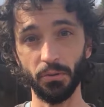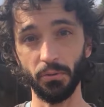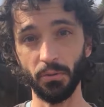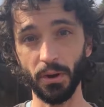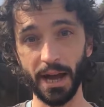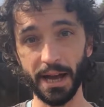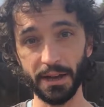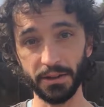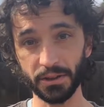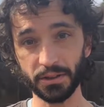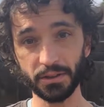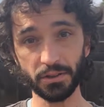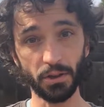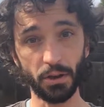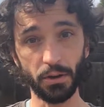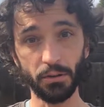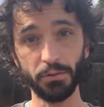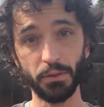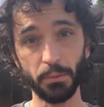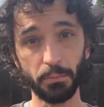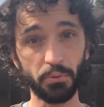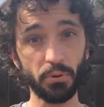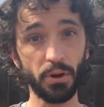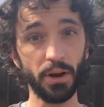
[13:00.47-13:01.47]
you know, how to
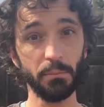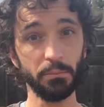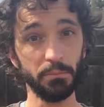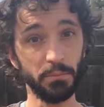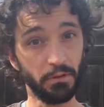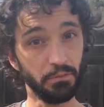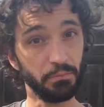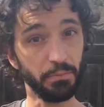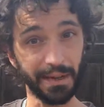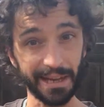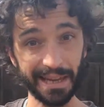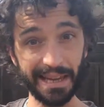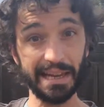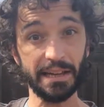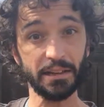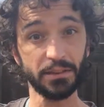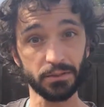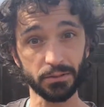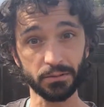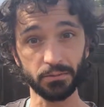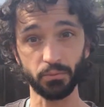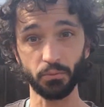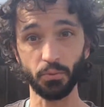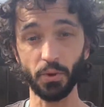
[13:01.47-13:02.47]
solve the problem of my
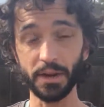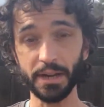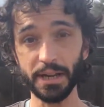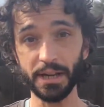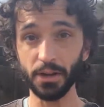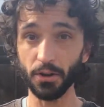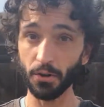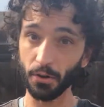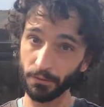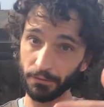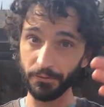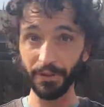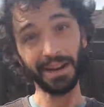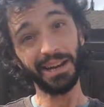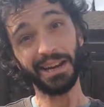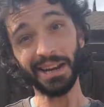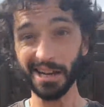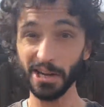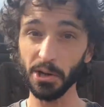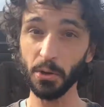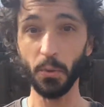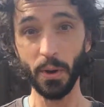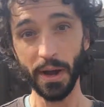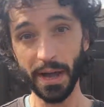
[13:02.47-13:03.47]
inks running or
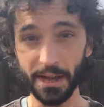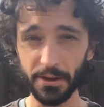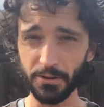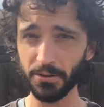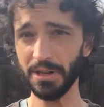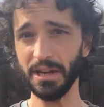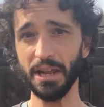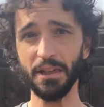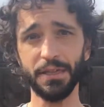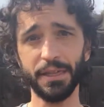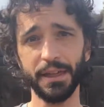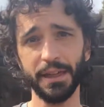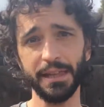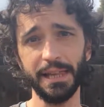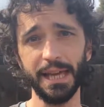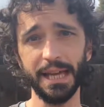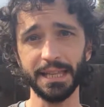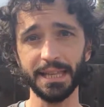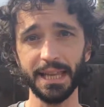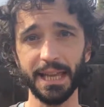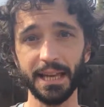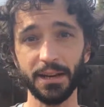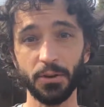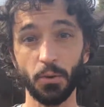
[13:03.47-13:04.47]
fading away or
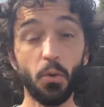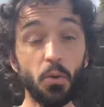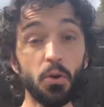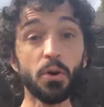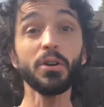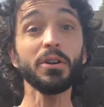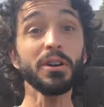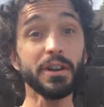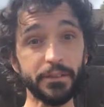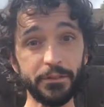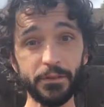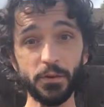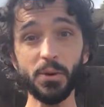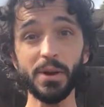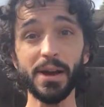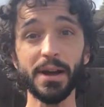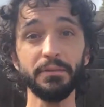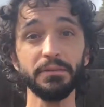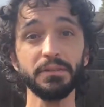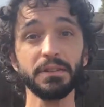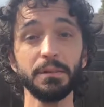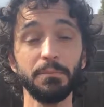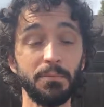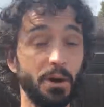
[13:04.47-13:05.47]
anything like that, or if
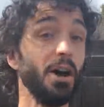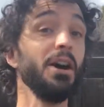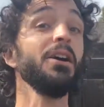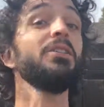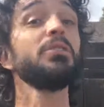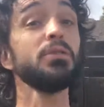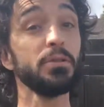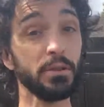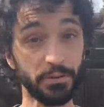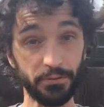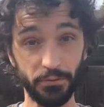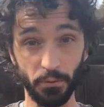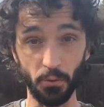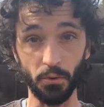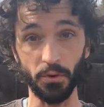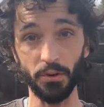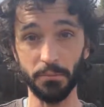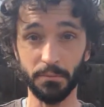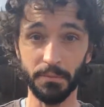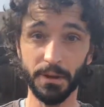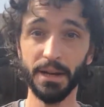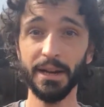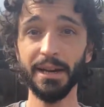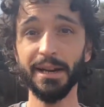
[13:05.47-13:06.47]
you have some other
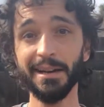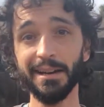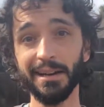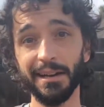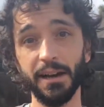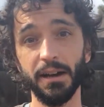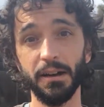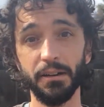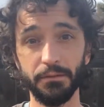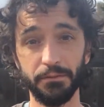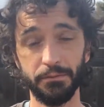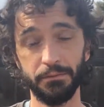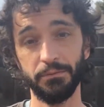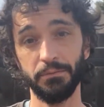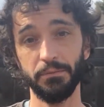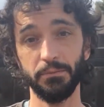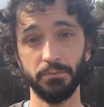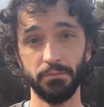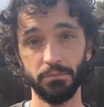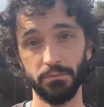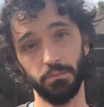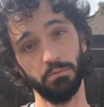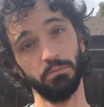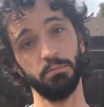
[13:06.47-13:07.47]
form
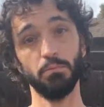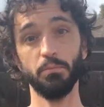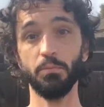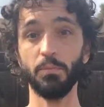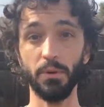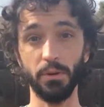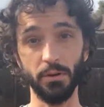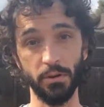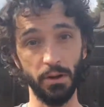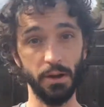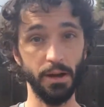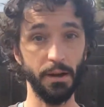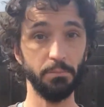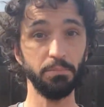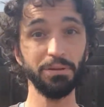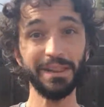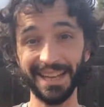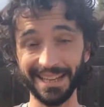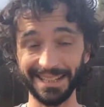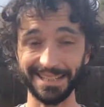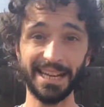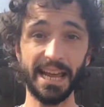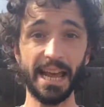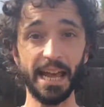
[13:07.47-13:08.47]
of
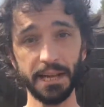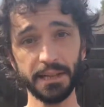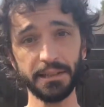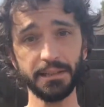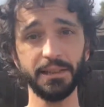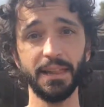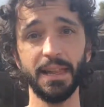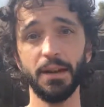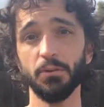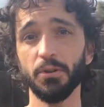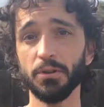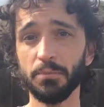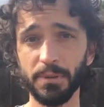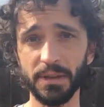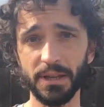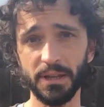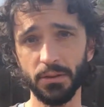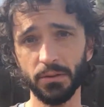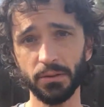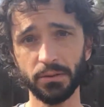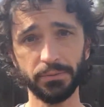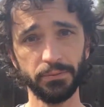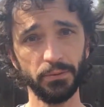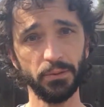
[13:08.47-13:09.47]
plant tags that
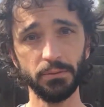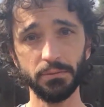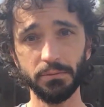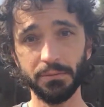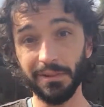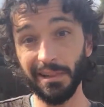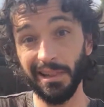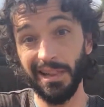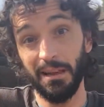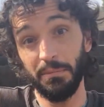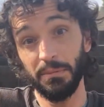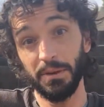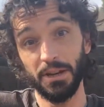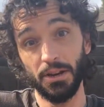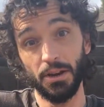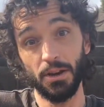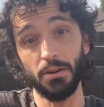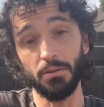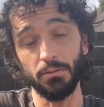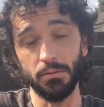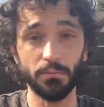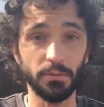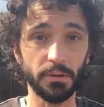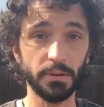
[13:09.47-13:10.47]
would be useful, let
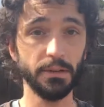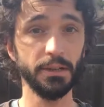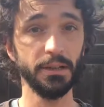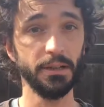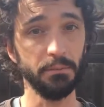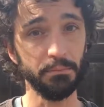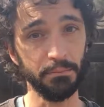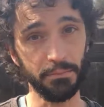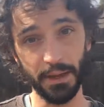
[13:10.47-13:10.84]
me know.